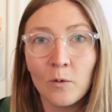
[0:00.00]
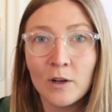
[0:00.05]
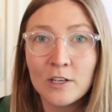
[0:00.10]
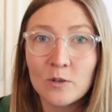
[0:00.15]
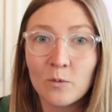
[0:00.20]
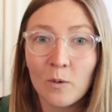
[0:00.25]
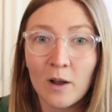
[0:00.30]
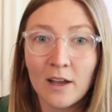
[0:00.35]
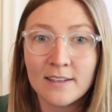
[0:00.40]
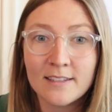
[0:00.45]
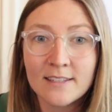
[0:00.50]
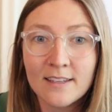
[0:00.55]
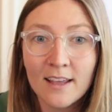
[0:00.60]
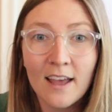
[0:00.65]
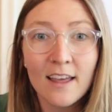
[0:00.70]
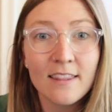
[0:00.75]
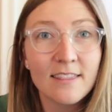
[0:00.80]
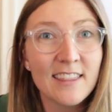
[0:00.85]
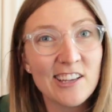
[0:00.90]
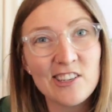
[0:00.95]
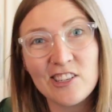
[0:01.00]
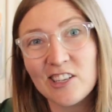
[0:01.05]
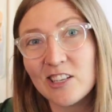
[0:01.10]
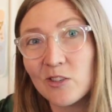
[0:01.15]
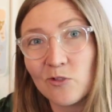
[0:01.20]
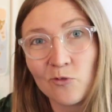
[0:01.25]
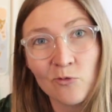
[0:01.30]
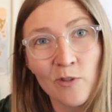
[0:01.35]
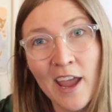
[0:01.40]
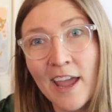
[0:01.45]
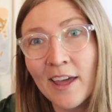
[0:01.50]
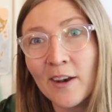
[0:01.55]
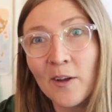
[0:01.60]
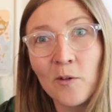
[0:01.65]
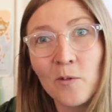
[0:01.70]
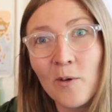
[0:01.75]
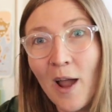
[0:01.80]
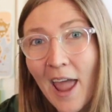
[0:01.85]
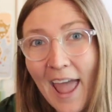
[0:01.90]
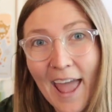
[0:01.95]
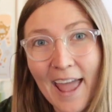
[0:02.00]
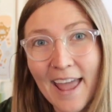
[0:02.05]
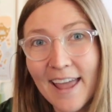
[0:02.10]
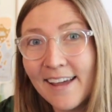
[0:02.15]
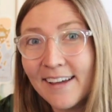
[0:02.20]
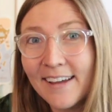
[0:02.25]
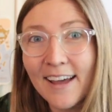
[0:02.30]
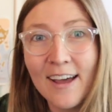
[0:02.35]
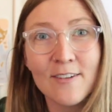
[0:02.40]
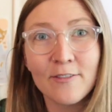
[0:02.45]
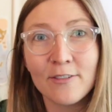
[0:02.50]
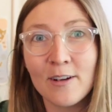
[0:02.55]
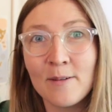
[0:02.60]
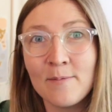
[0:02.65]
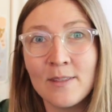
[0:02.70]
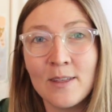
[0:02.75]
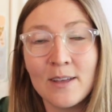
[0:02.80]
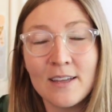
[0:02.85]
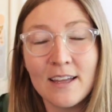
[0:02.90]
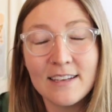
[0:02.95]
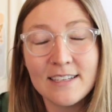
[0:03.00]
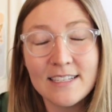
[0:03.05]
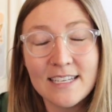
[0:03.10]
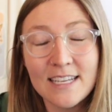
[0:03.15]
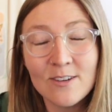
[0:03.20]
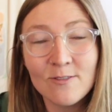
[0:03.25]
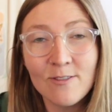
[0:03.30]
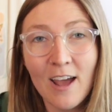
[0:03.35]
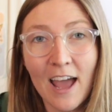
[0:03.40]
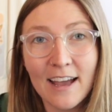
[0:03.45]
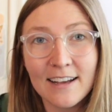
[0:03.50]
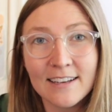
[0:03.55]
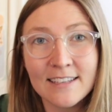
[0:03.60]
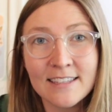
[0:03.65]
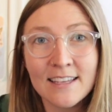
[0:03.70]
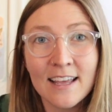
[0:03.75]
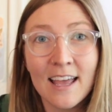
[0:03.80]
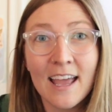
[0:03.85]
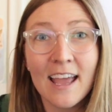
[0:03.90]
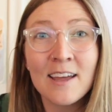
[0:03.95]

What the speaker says: which was they just ran away from the T-Rex.